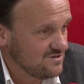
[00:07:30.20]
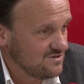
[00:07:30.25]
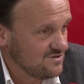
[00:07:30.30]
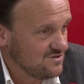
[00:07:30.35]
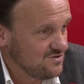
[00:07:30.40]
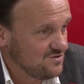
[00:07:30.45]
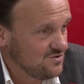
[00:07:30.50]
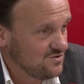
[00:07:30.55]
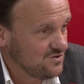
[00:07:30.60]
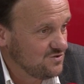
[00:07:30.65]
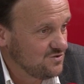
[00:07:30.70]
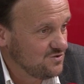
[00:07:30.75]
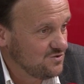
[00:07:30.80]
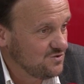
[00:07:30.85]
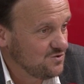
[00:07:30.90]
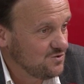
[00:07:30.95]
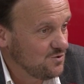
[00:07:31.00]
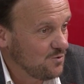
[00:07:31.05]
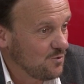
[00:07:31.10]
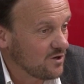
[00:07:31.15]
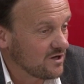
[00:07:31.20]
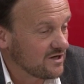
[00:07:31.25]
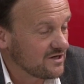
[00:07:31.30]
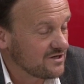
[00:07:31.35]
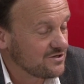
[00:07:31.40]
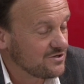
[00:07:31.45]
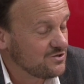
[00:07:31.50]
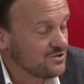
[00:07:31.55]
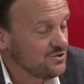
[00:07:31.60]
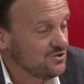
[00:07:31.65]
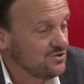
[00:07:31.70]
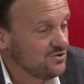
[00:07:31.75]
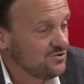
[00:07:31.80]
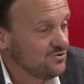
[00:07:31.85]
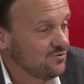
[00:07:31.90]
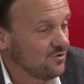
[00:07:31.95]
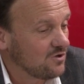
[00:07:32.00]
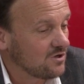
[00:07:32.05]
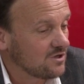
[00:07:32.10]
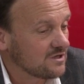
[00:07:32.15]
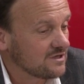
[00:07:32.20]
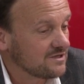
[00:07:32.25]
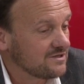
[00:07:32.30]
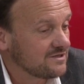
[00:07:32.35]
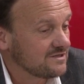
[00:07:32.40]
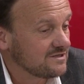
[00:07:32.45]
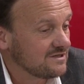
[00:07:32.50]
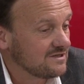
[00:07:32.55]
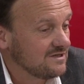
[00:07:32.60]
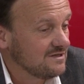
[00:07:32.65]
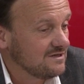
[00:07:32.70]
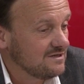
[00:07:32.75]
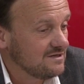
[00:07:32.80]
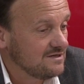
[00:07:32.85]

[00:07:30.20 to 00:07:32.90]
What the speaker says: you are the